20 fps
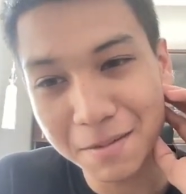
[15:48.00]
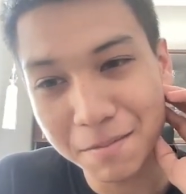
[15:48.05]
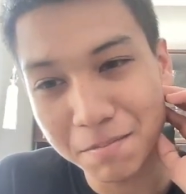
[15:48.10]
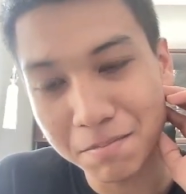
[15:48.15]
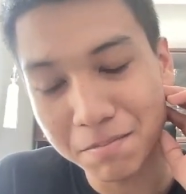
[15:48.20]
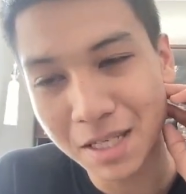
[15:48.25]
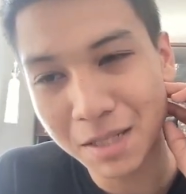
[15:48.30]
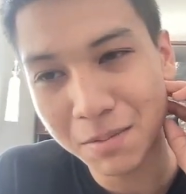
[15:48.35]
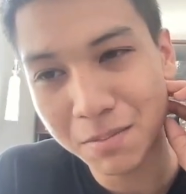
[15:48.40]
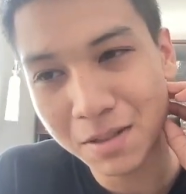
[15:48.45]

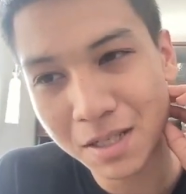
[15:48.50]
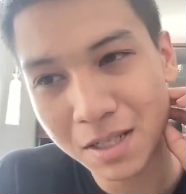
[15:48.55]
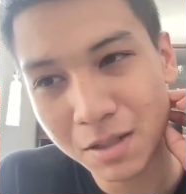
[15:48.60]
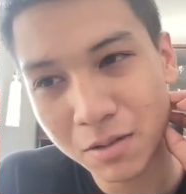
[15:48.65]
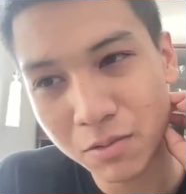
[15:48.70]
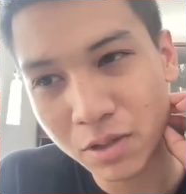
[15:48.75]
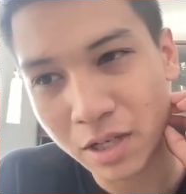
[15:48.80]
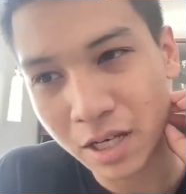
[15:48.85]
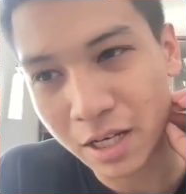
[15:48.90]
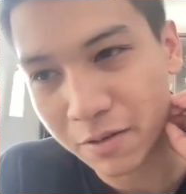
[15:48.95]
maybe
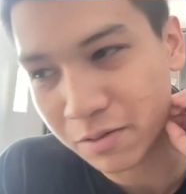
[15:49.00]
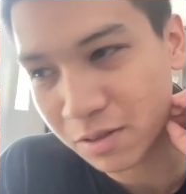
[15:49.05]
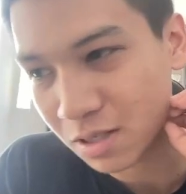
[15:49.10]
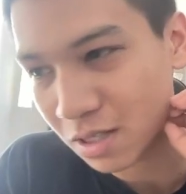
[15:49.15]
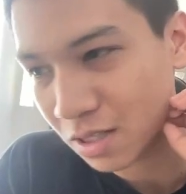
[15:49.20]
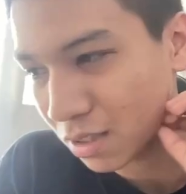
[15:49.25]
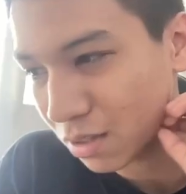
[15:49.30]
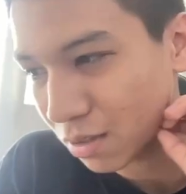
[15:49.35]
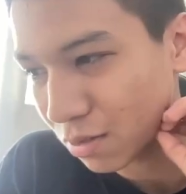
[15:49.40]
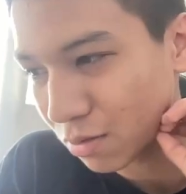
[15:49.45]
we have
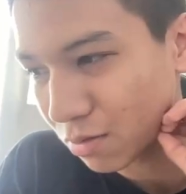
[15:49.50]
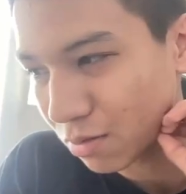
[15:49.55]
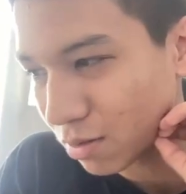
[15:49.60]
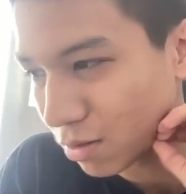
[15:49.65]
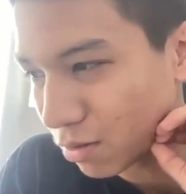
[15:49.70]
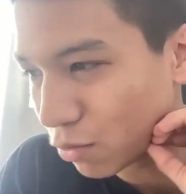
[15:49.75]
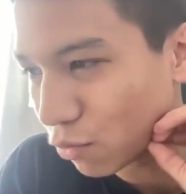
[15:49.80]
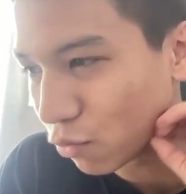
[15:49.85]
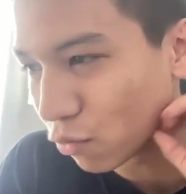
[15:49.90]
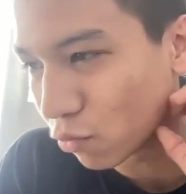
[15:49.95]
said
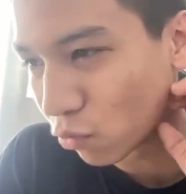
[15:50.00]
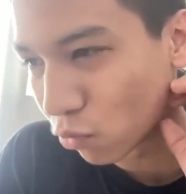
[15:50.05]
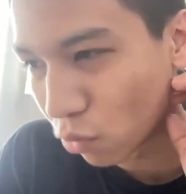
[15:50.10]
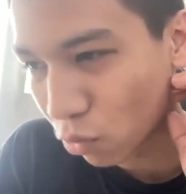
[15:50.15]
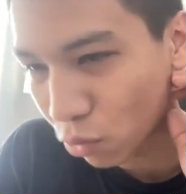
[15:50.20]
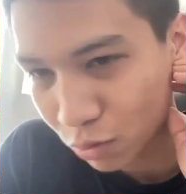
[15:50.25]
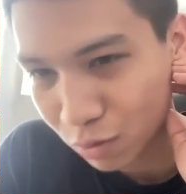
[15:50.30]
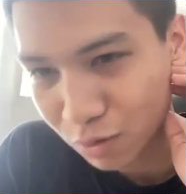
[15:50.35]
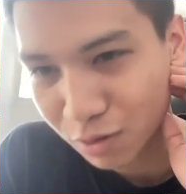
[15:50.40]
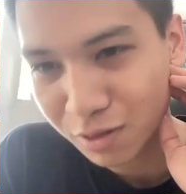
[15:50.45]

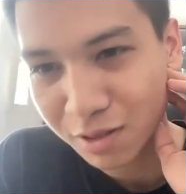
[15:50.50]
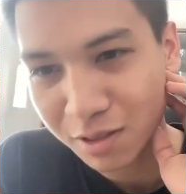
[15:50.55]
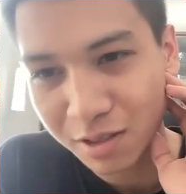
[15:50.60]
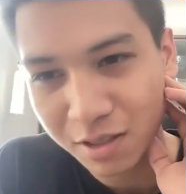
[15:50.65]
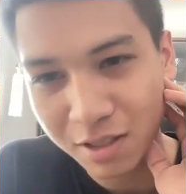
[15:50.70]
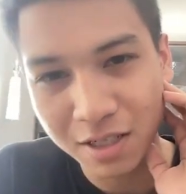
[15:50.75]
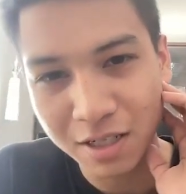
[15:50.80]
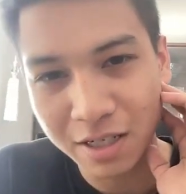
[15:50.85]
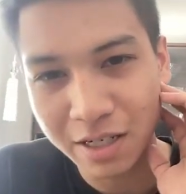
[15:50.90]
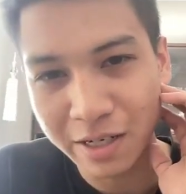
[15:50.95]
word
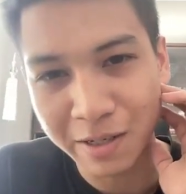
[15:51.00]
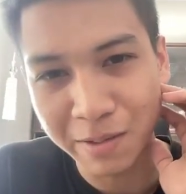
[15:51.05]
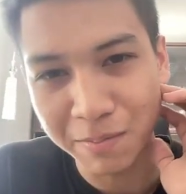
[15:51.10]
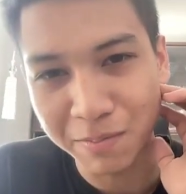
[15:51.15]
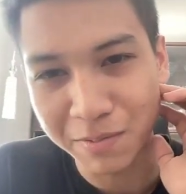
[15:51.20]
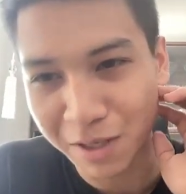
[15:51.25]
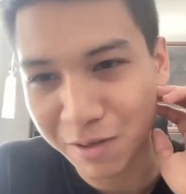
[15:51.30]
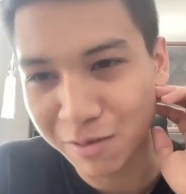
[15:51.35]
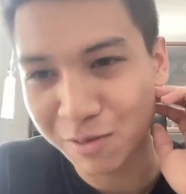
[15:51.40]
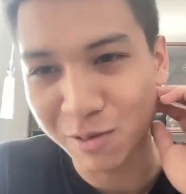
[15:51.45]

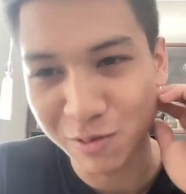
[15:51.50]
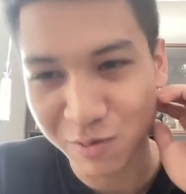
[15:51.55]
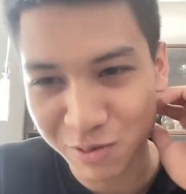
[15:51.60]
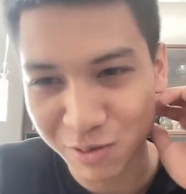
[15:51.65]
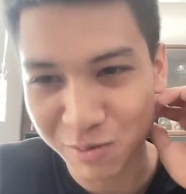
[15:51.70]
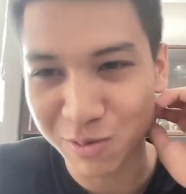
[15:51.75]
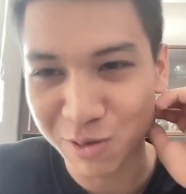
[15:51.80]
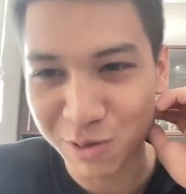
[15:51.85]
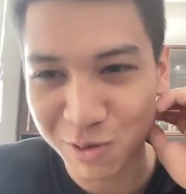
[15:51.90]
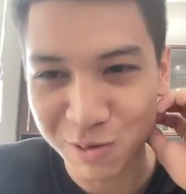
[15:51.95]
download
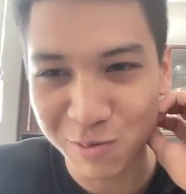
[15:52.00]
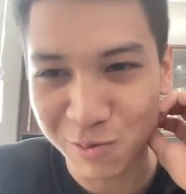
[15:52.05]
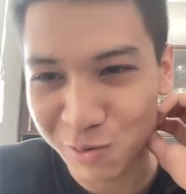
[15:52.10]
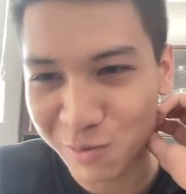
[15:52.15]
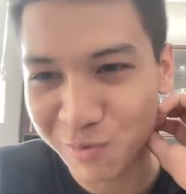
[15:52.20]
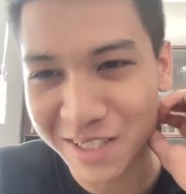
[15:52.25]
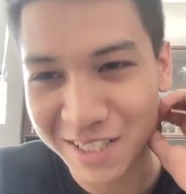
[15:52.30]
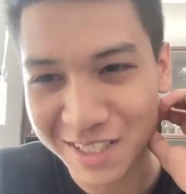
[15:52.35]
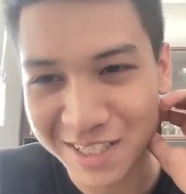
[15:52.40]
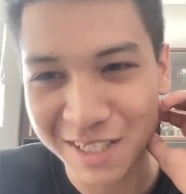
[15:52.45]
from YouTube too
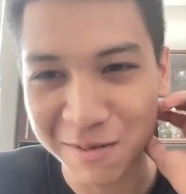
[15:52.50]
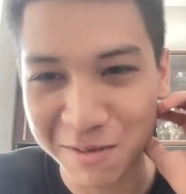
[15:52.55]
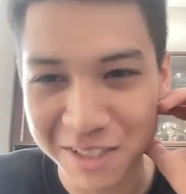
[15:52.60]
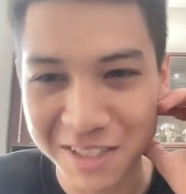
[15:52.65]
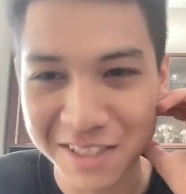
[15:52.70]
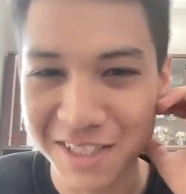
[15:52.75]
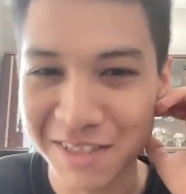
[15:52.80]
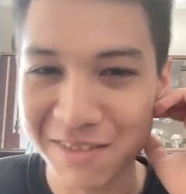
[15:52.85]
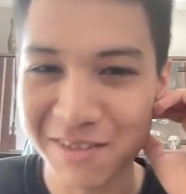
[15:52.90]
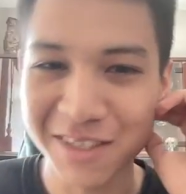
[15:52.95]
many times in
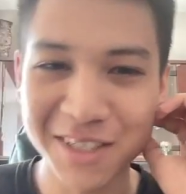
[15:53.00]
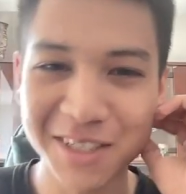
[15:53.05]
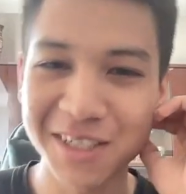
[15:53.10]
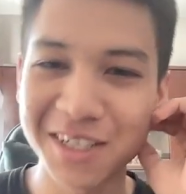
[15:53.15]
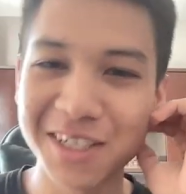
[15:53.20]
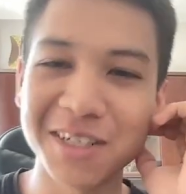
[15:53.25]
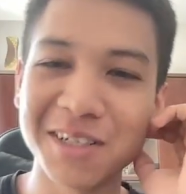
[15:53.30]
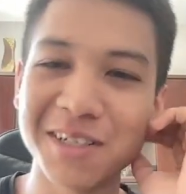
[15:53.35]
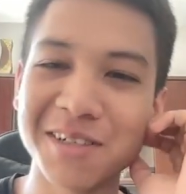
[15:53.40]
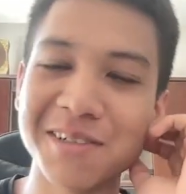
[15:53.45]
that video. I don't know.